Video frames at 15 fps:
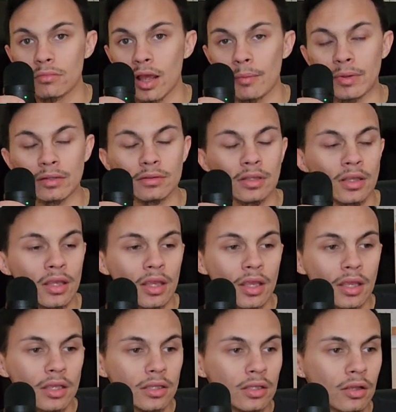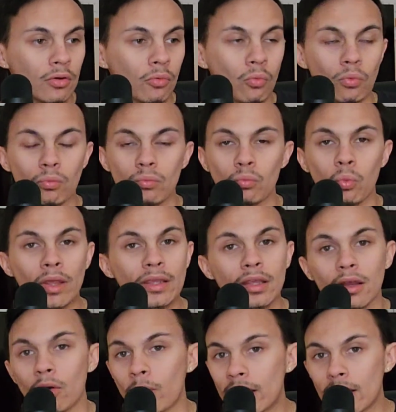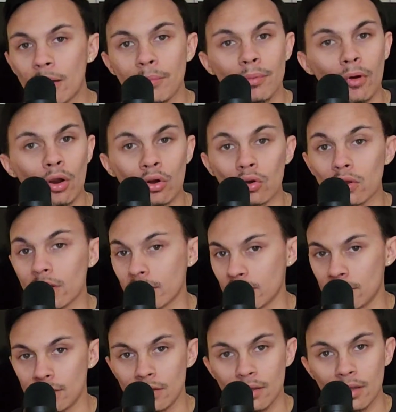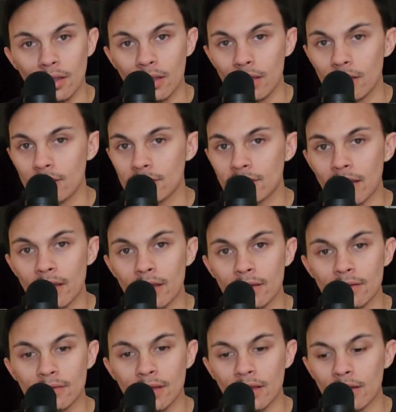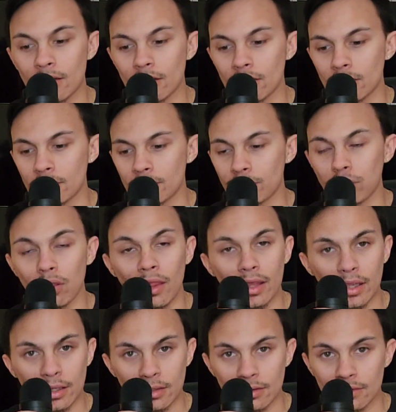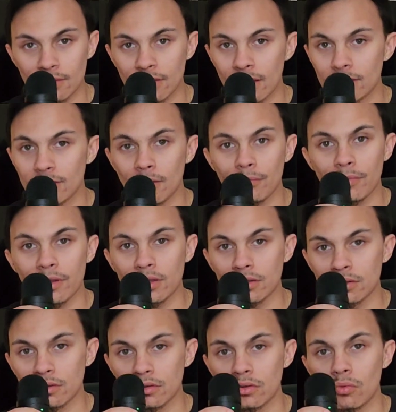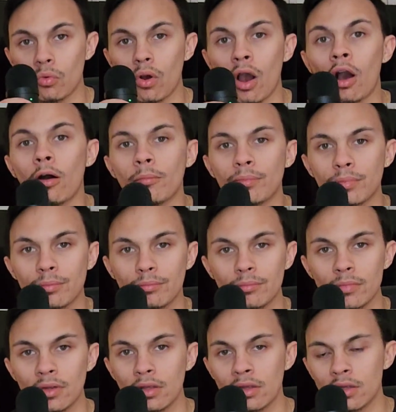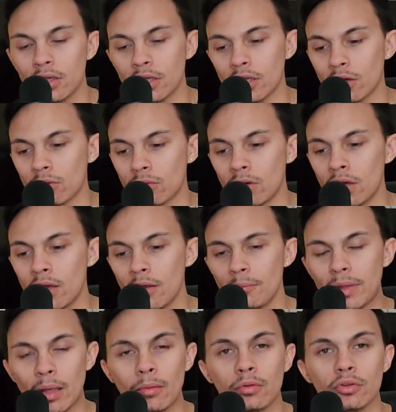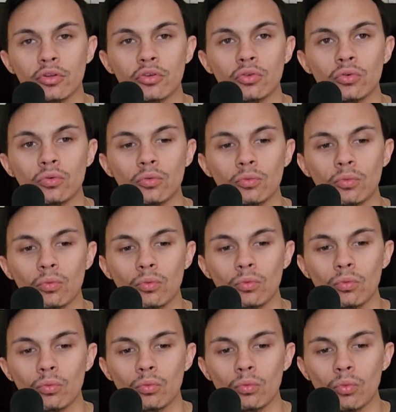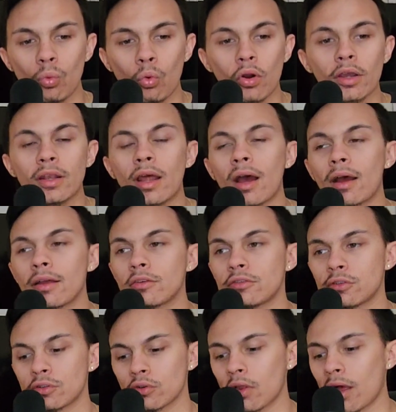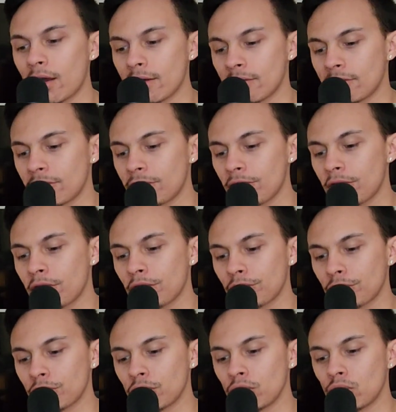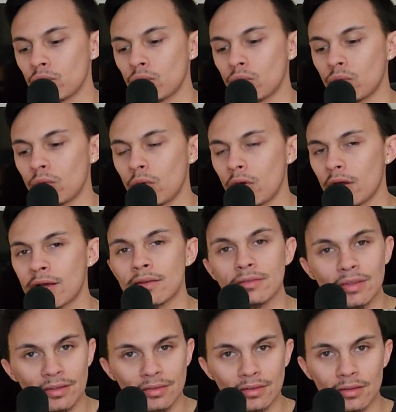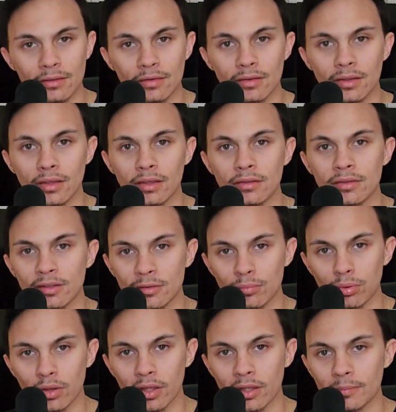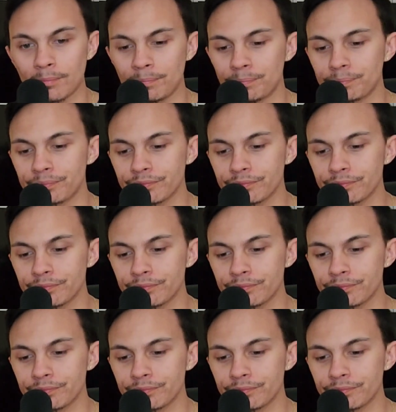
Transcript: I mean, wake up early, set a plan, set something up, be able to organize your life through consistency, discipline,